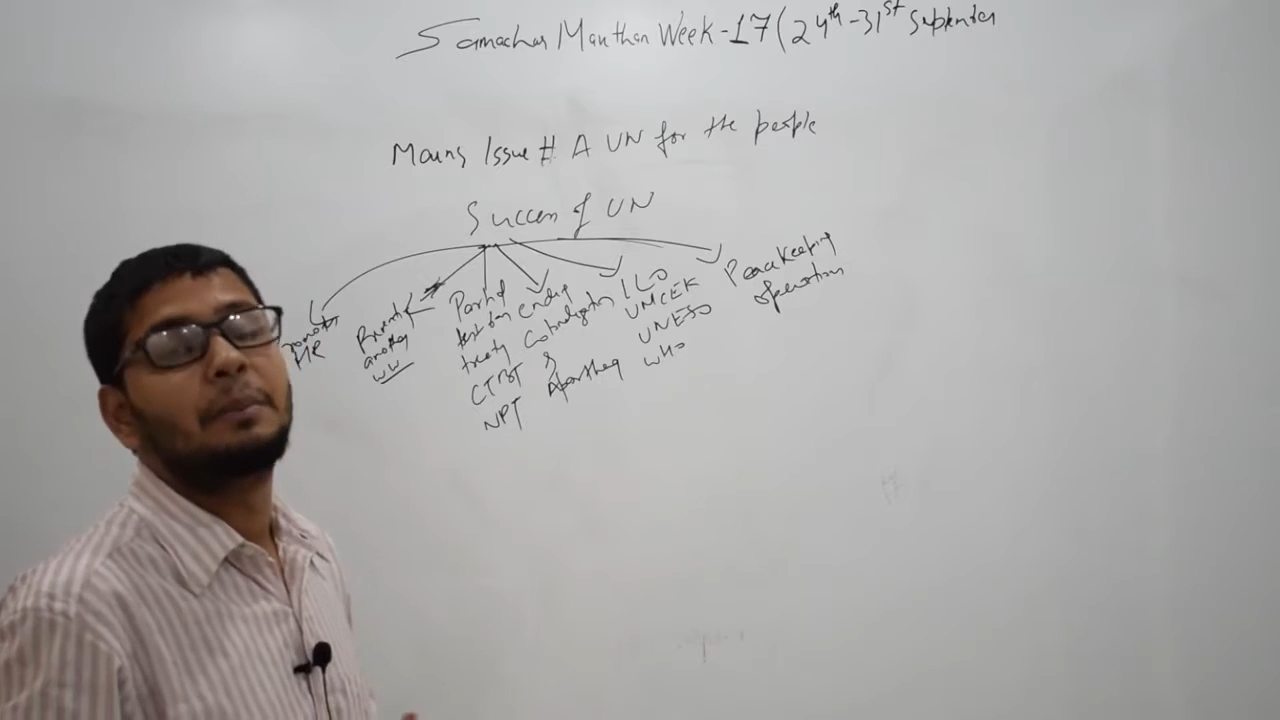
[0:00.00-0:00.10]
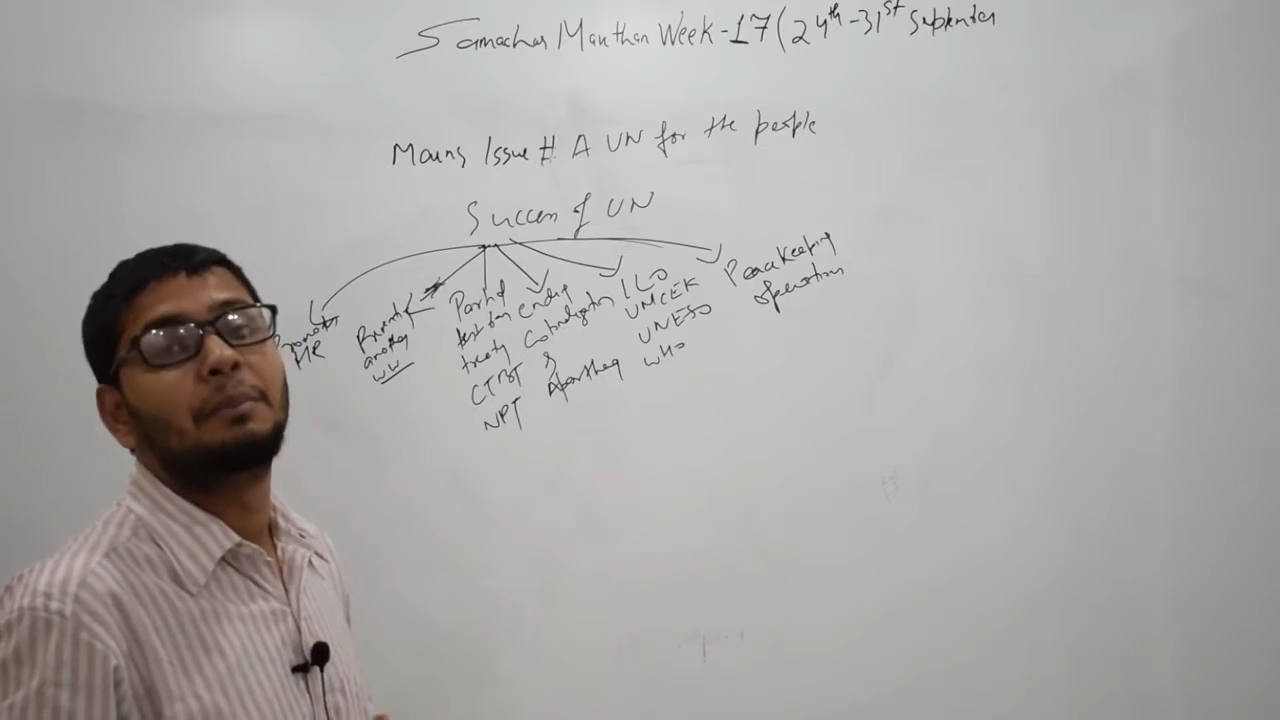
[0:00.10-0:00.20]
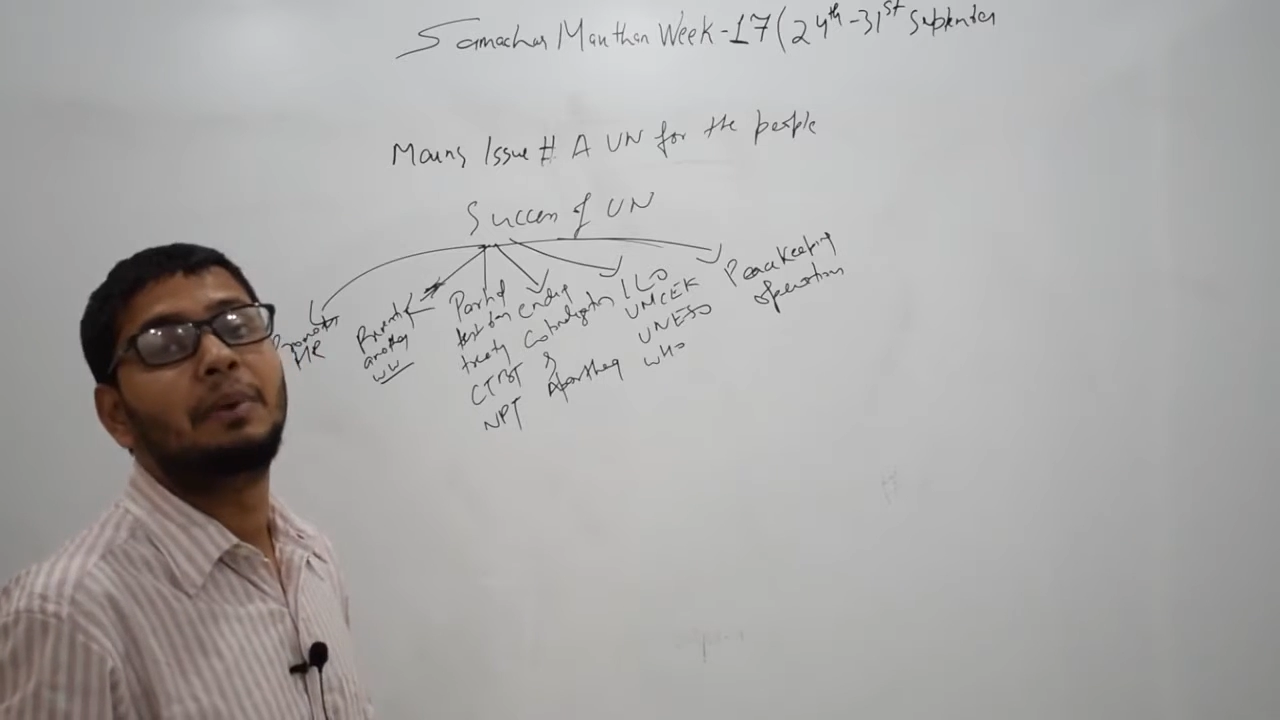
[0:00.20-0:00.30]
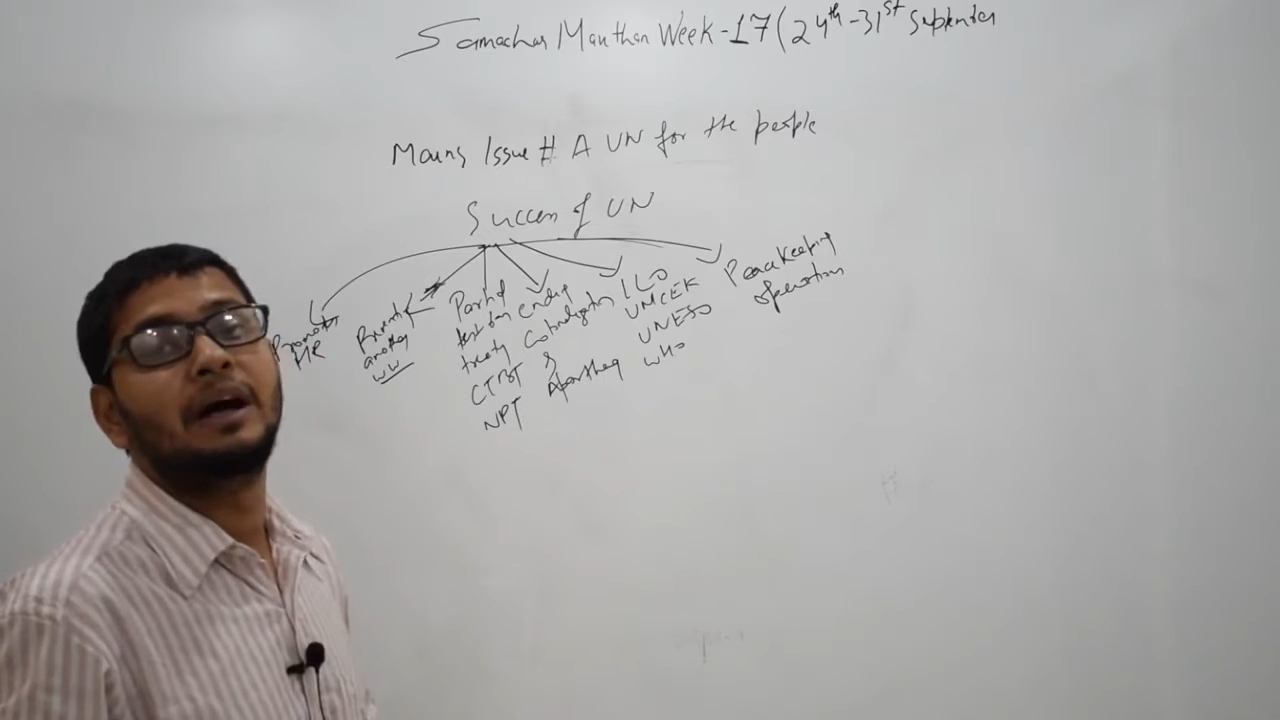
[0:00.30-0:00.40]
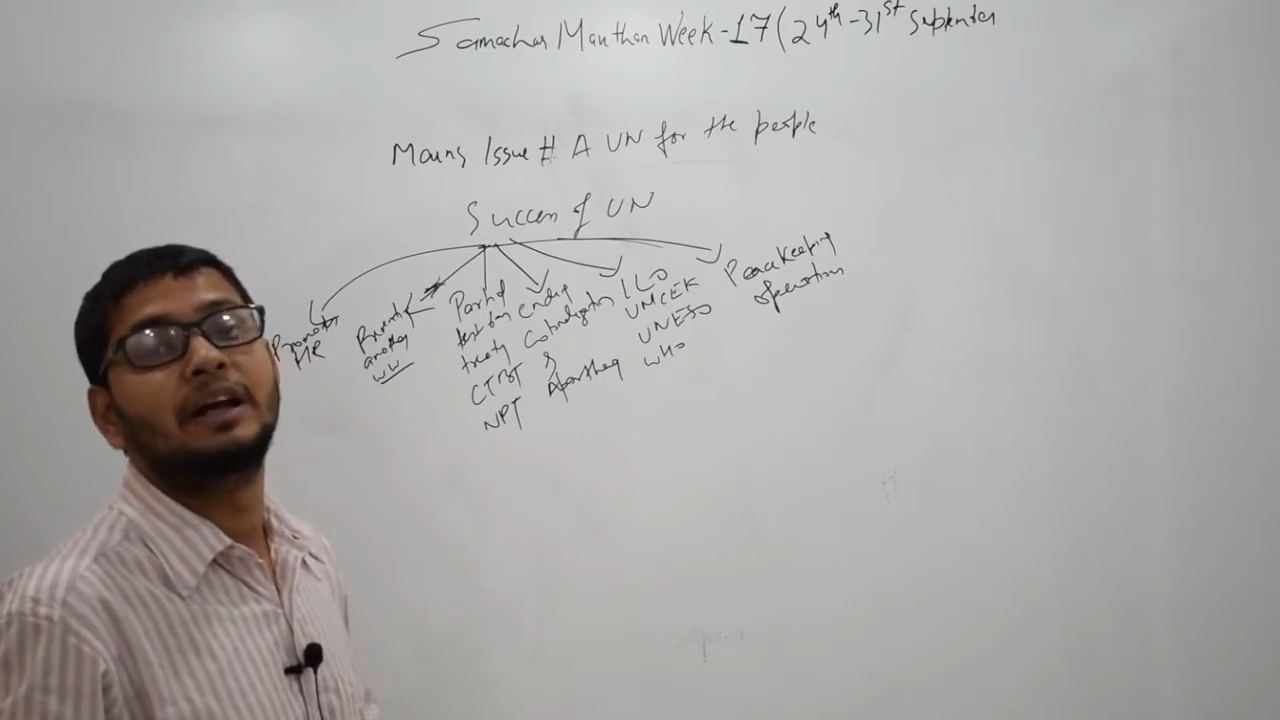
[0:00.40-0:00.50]

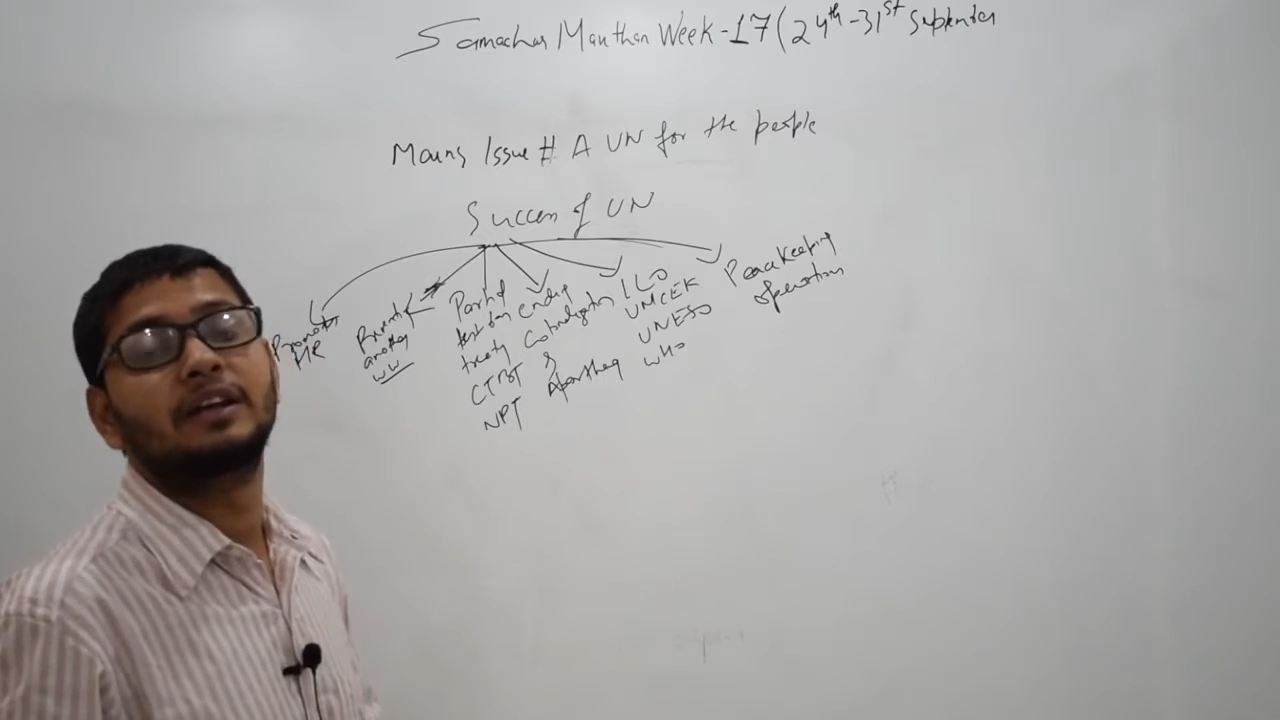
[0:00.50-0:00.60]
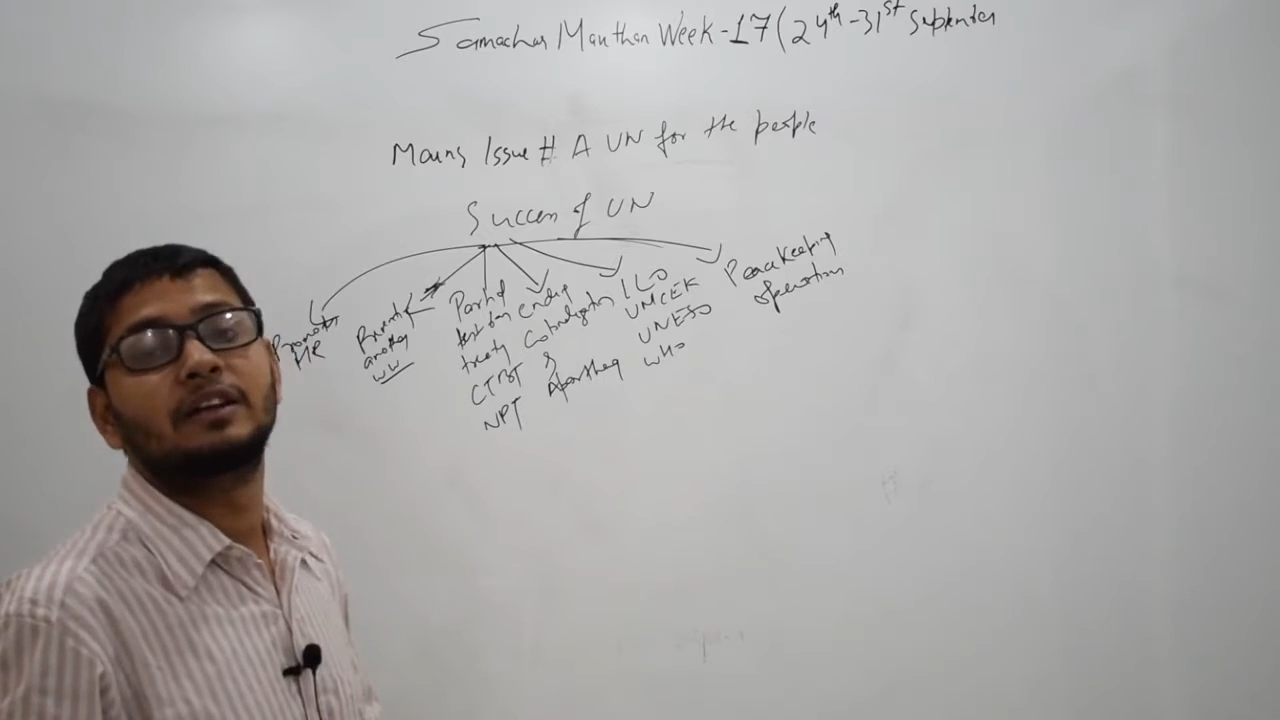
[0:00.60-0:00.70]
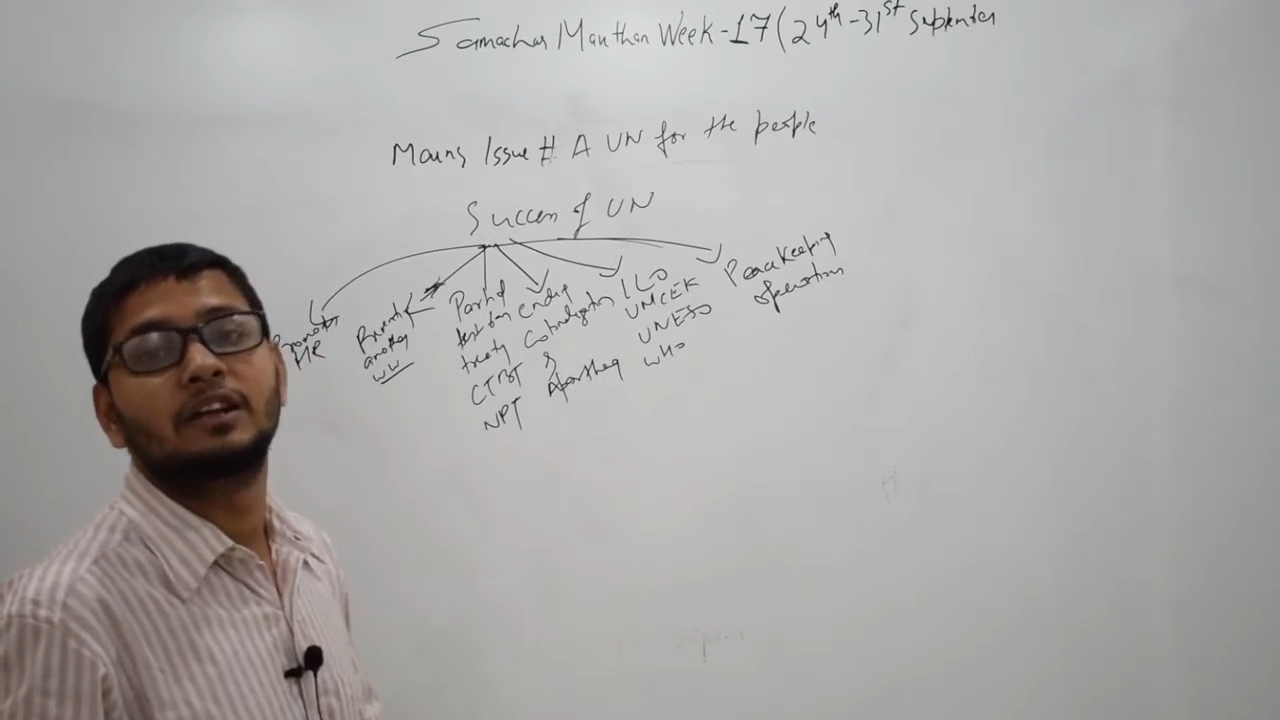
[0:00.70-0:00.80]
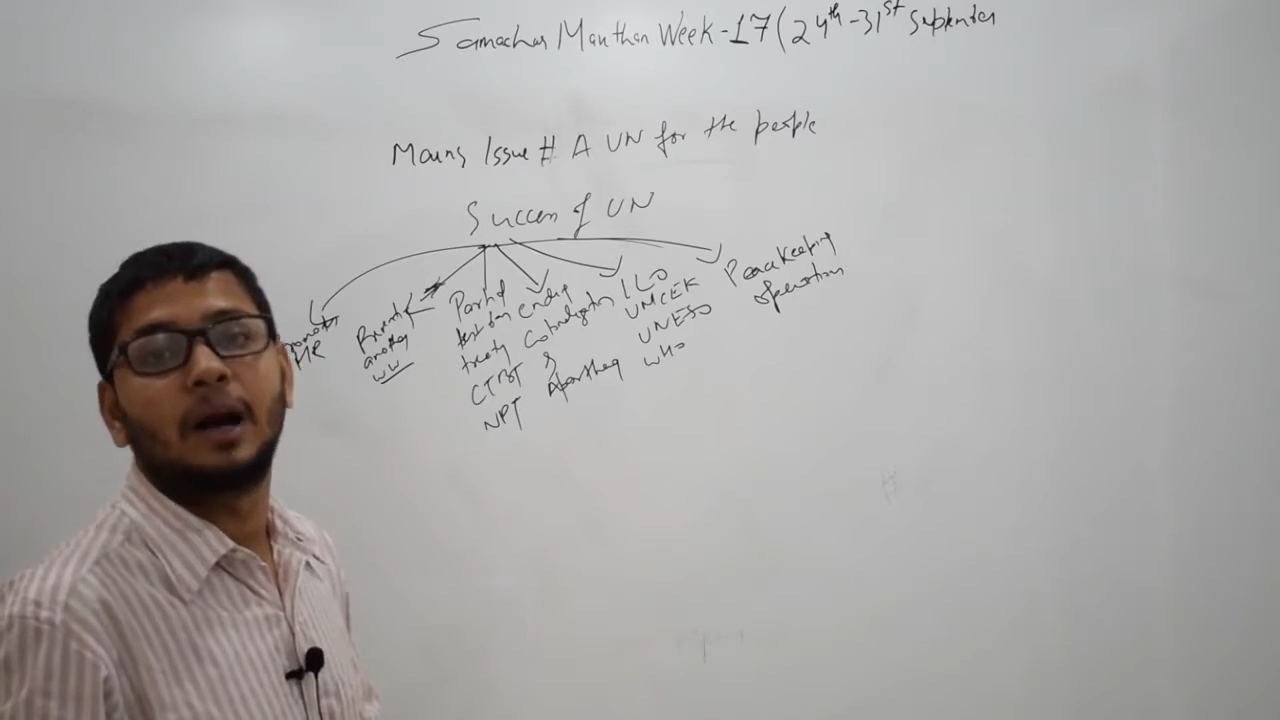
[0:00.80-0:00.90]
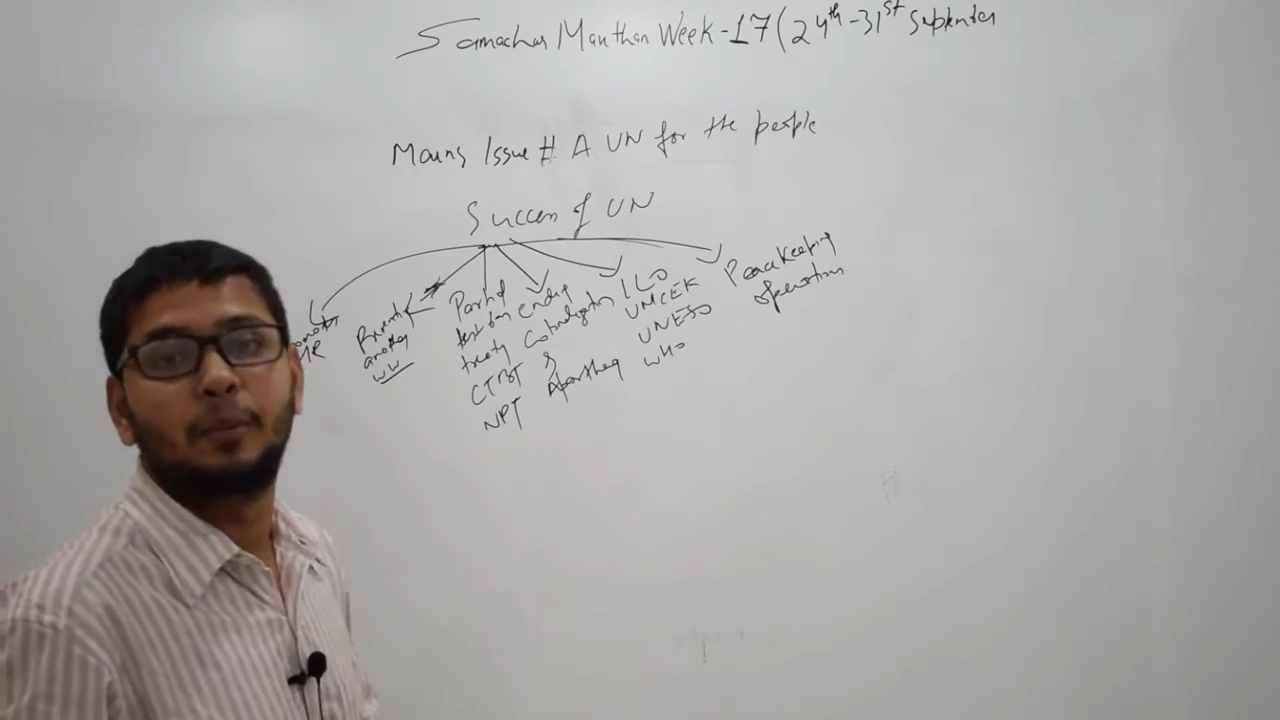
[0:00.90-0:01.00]
by